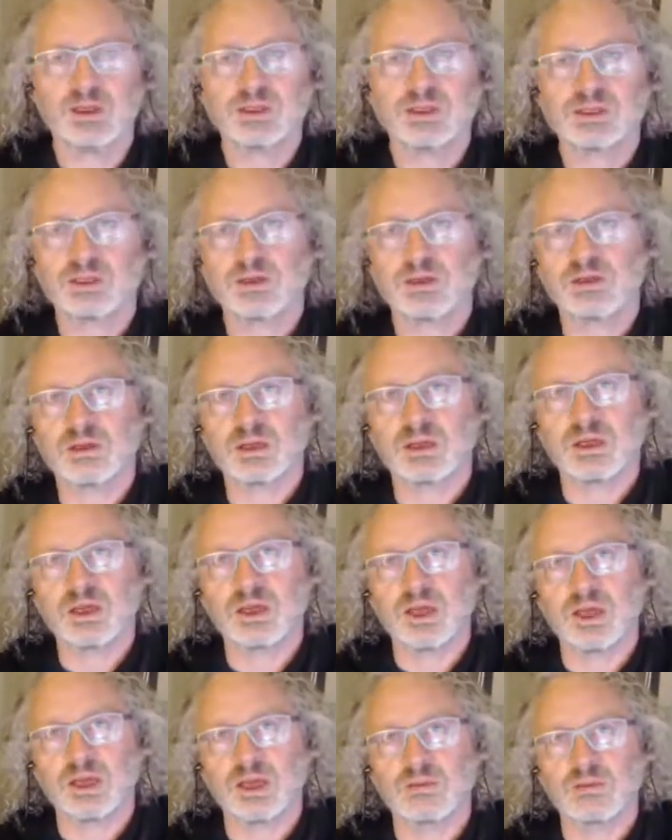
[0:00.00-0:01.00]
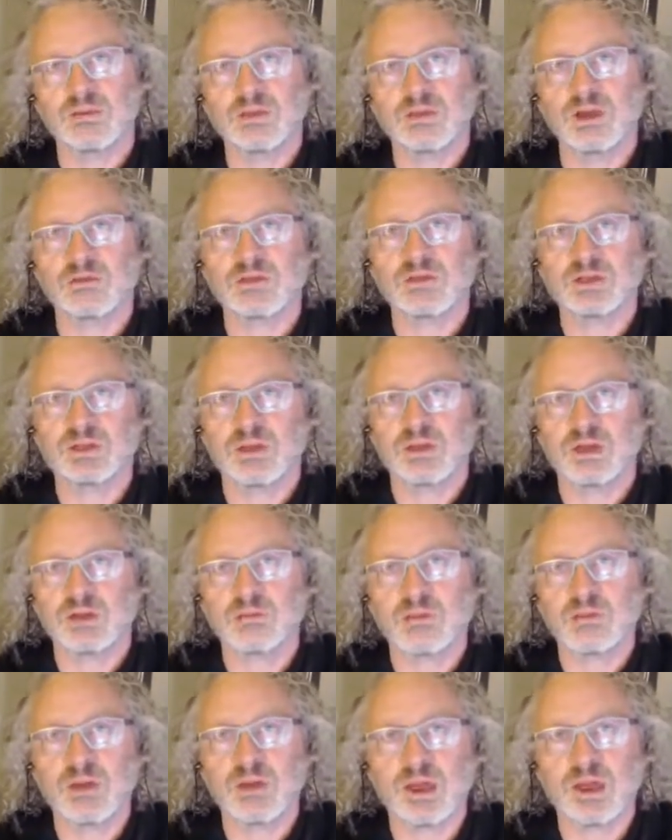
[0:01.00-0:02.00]
So every
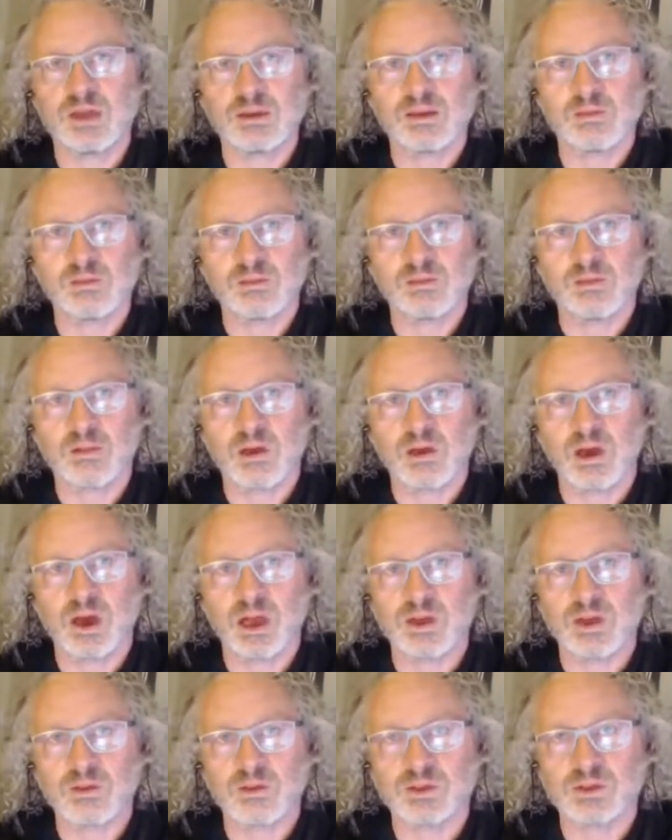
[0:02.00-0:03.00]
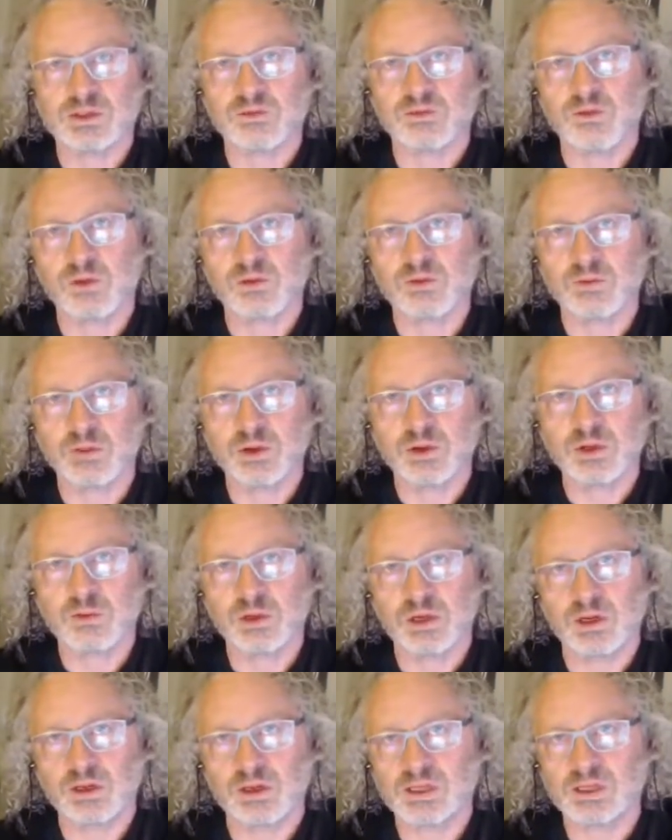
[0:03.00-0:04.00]
time I was involved in building
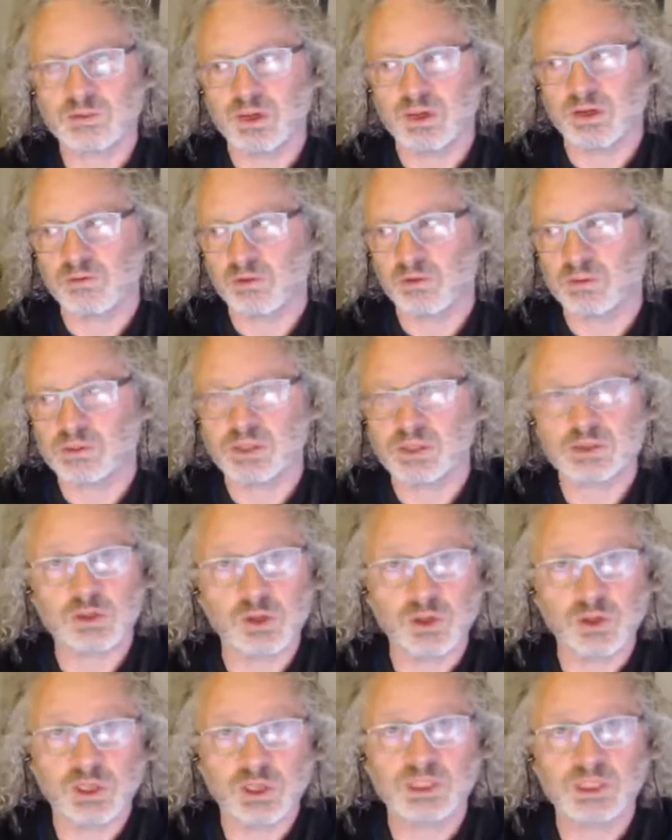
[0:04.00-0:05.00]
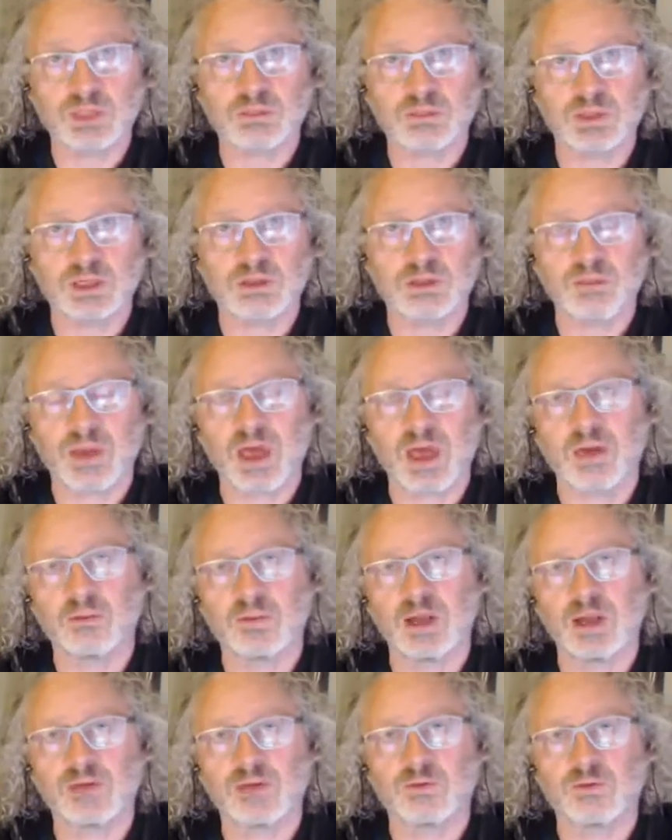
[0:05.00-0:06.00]
one of these platforms, I was learning something about
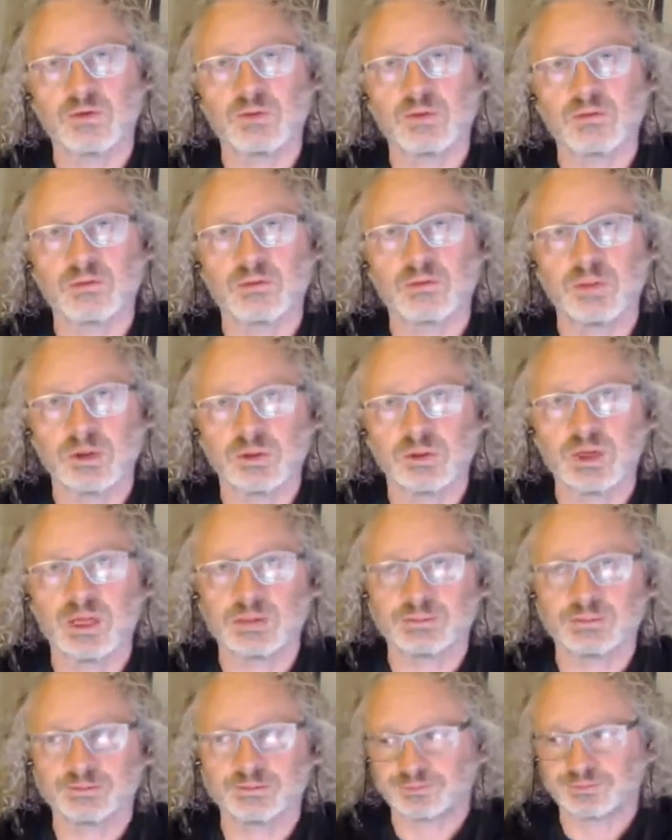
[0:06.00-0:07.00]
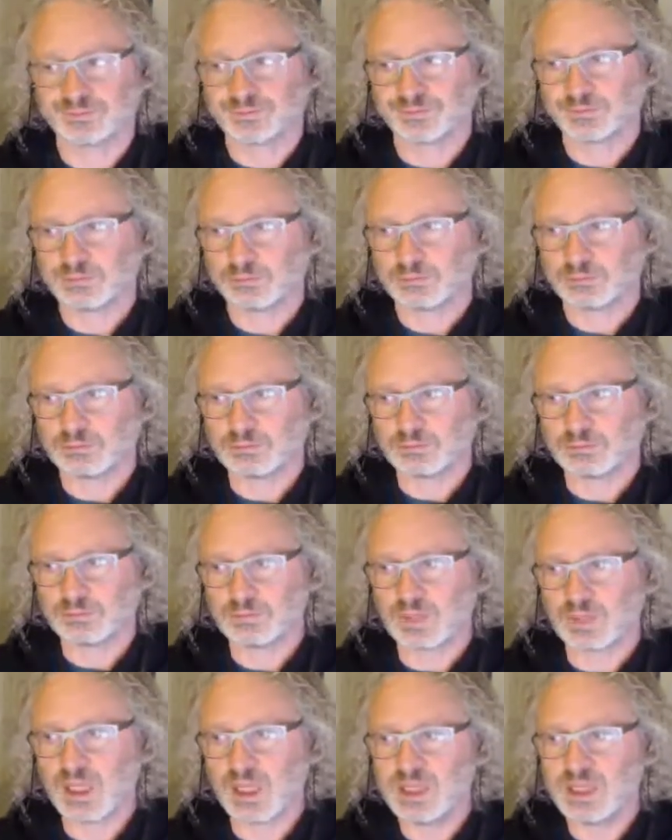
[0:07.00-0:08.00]
platform building.
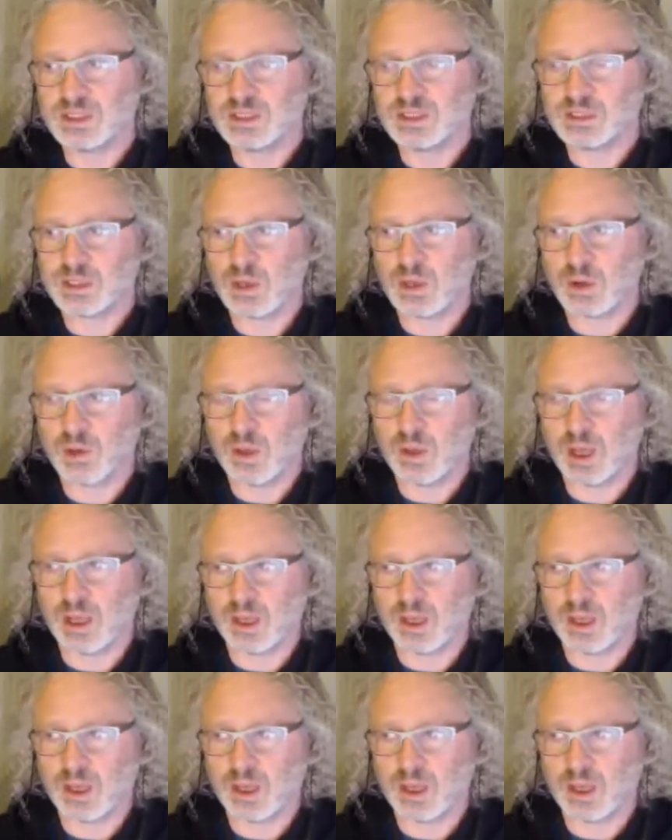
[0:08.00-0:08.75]
And so,